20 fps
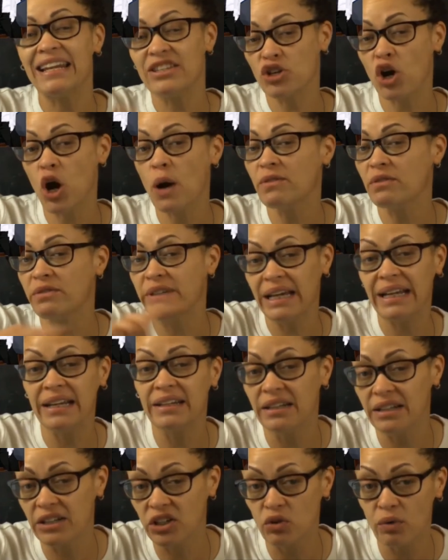in terms of
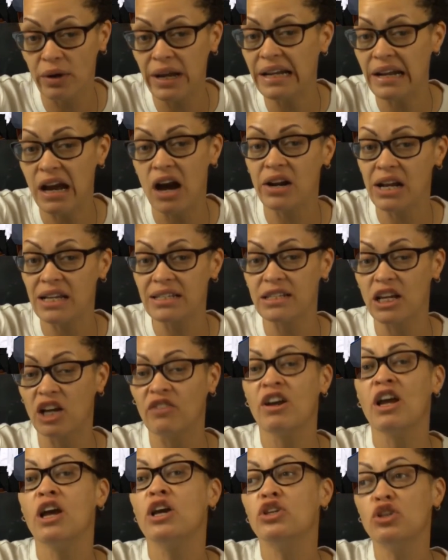getting the degree and all that
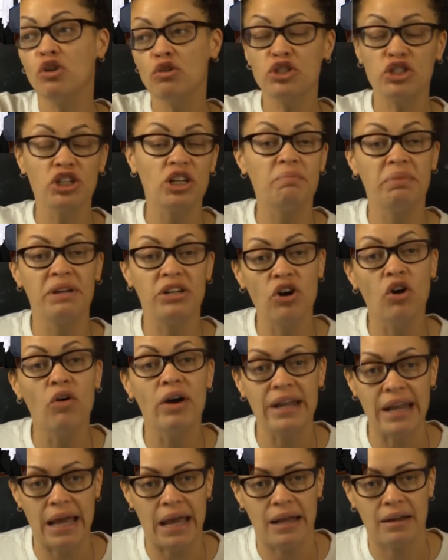stuff, you shouldn't be
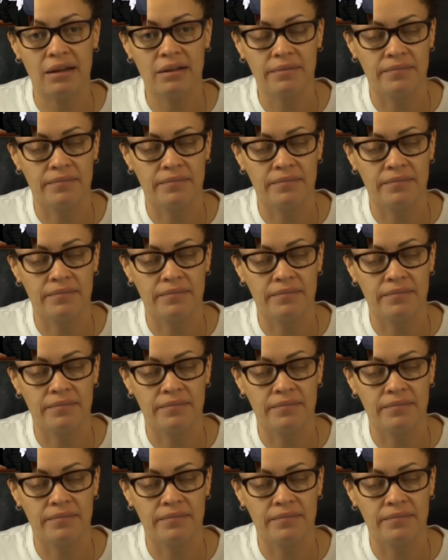doing that.